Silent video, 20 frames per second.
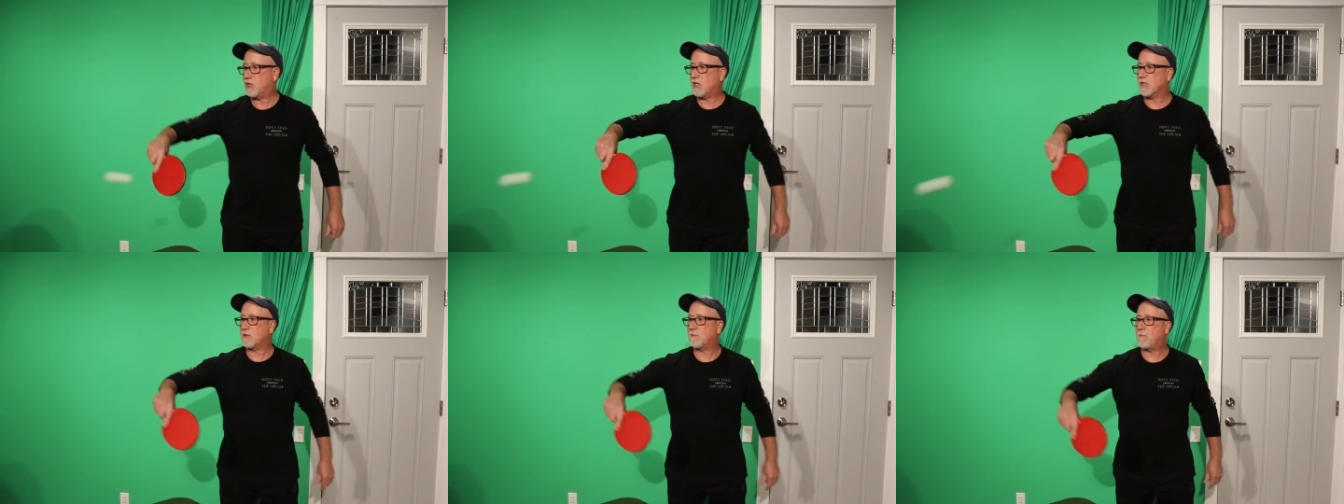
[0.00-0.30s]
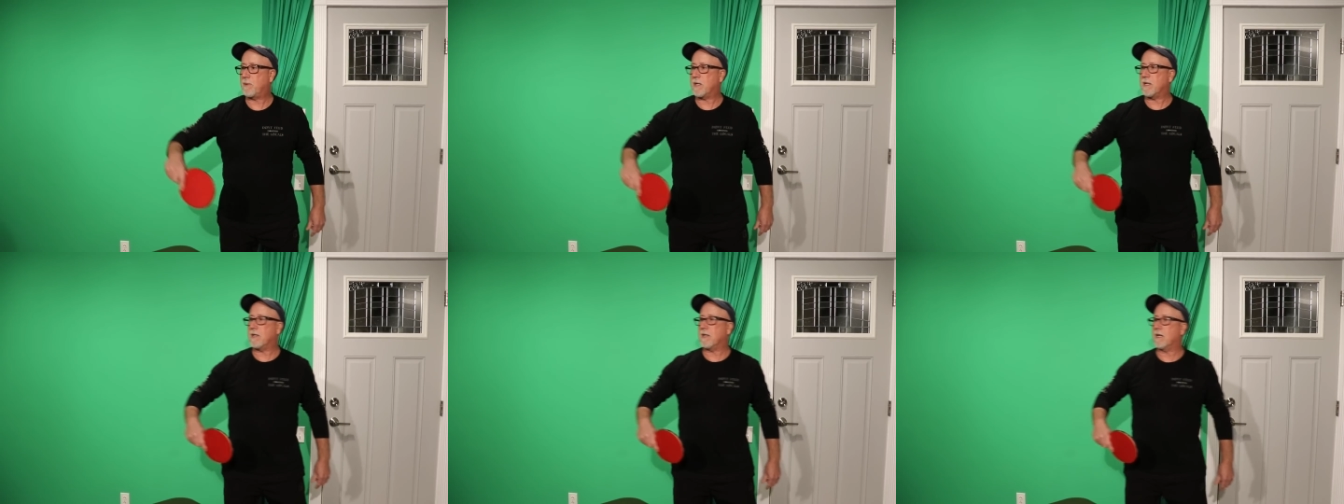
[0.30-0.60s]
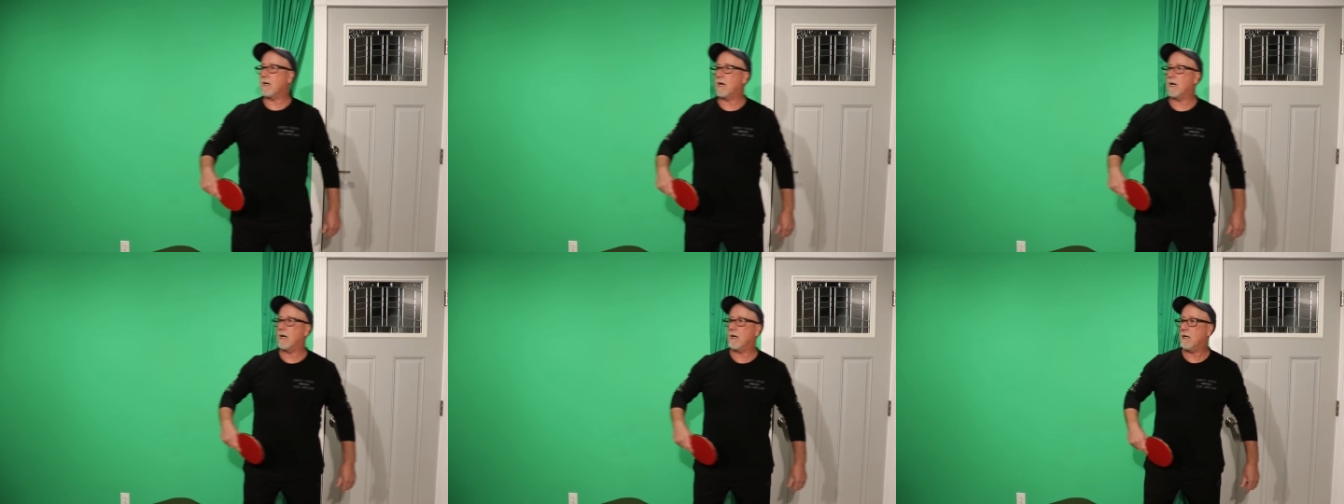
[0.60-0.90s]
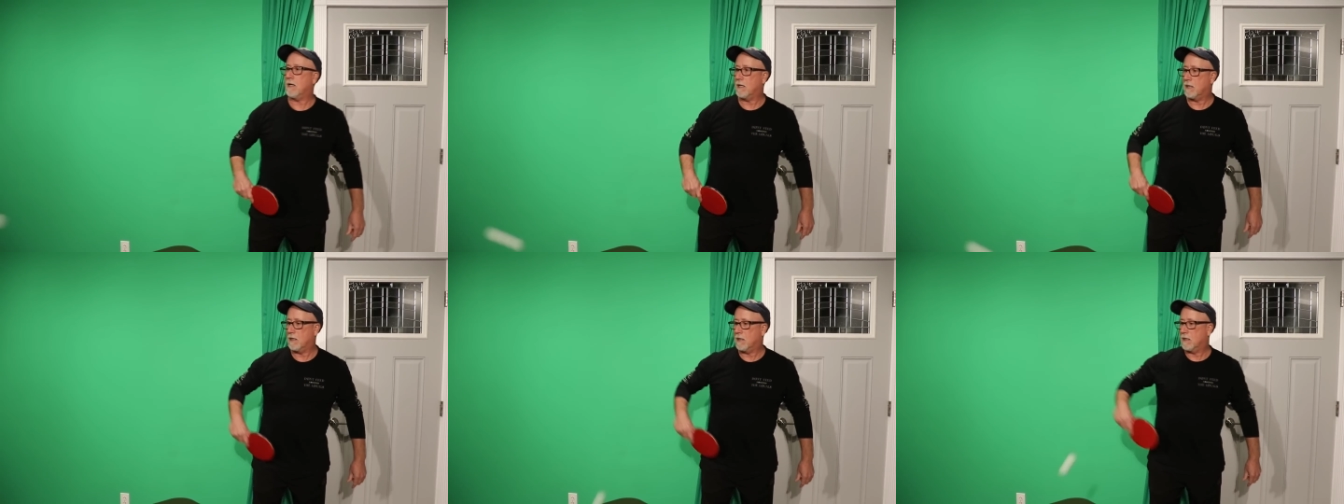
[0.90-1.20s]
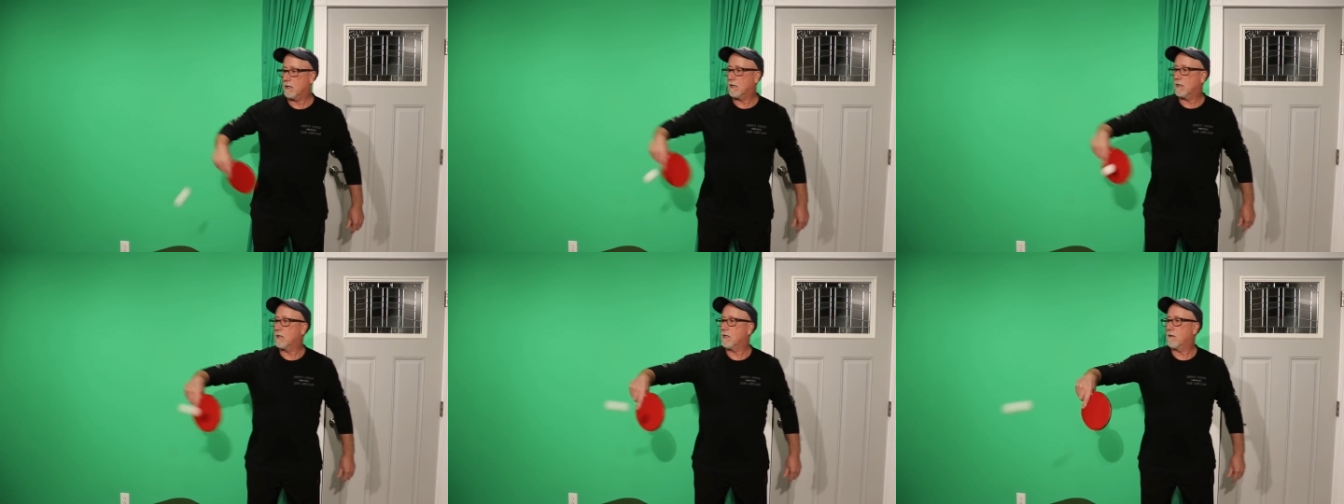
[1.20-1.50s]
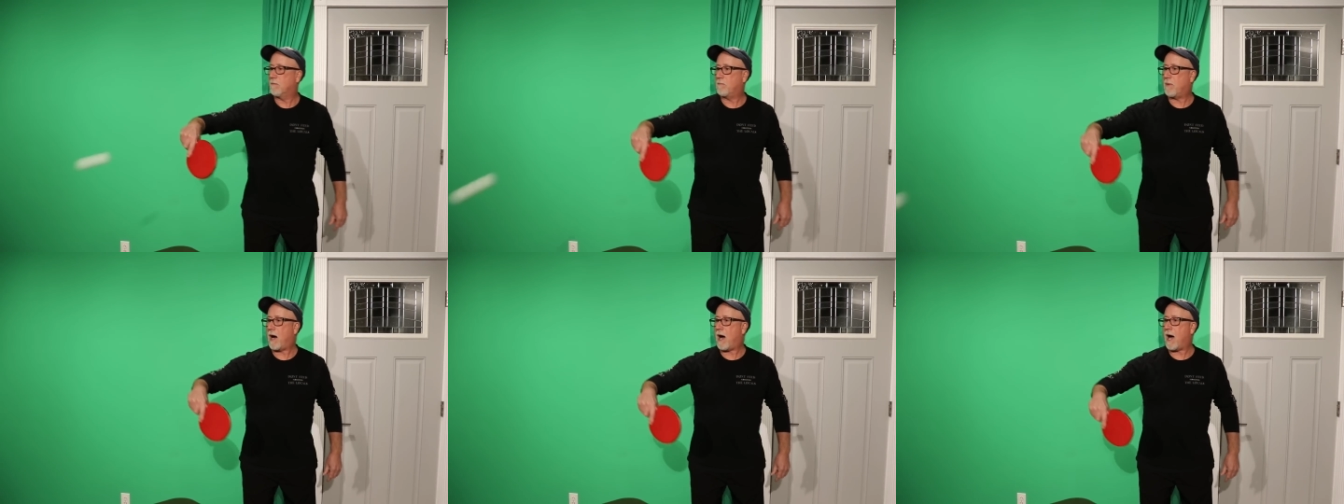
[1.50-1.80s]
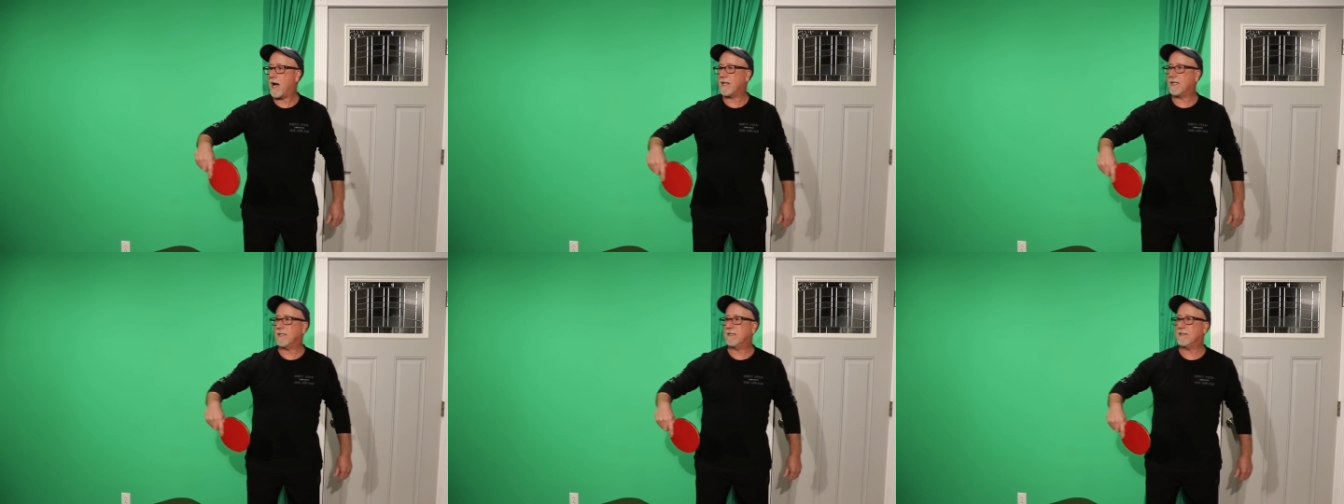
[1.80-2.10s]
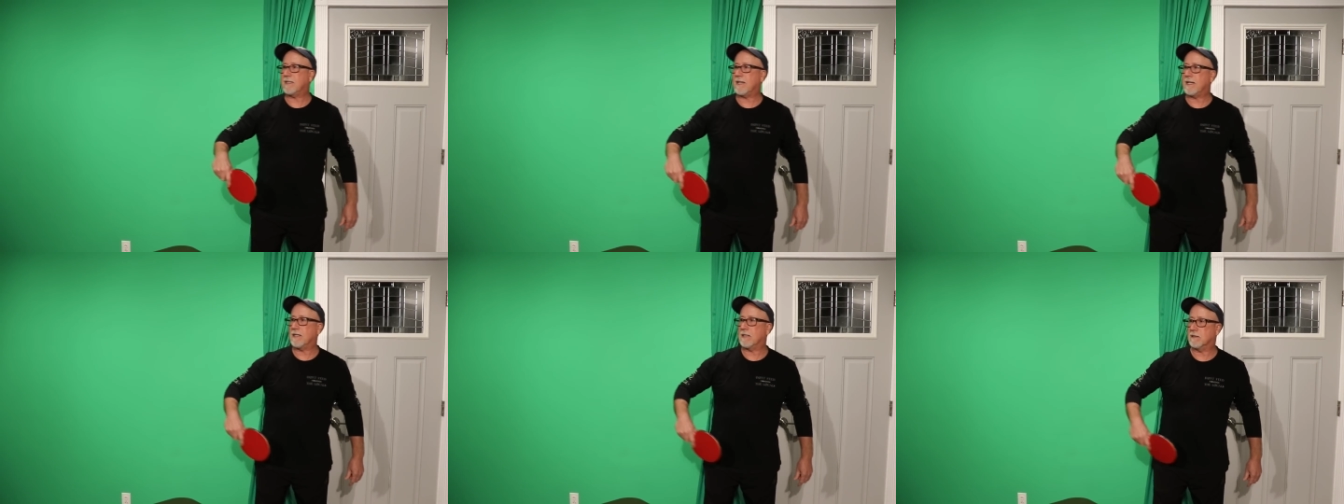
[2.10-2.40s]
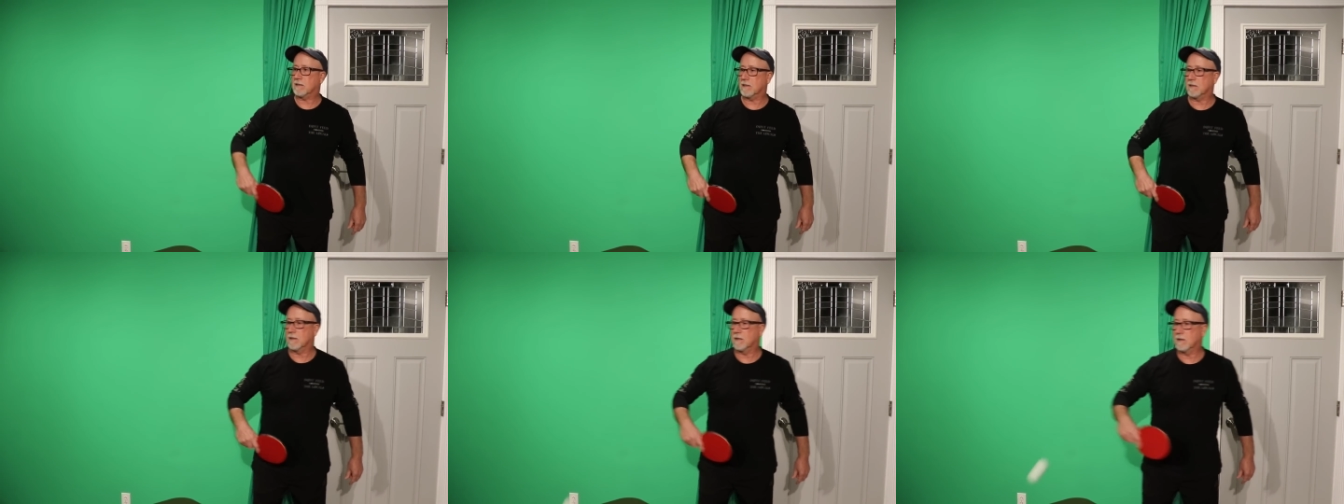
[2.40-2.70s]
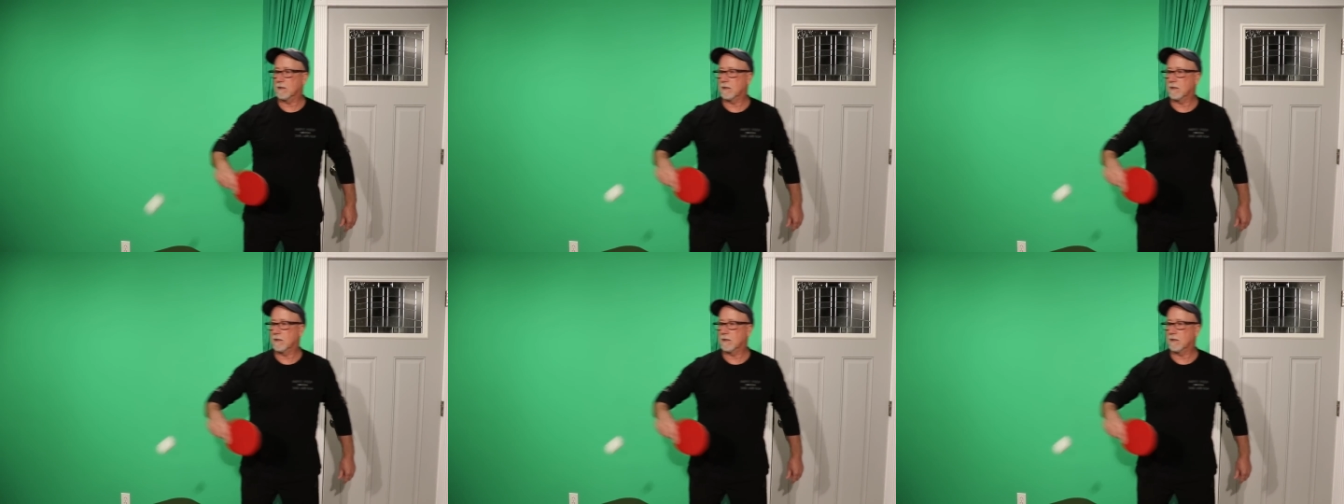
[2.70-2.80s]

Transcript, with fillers: just been uh, behind the scenes.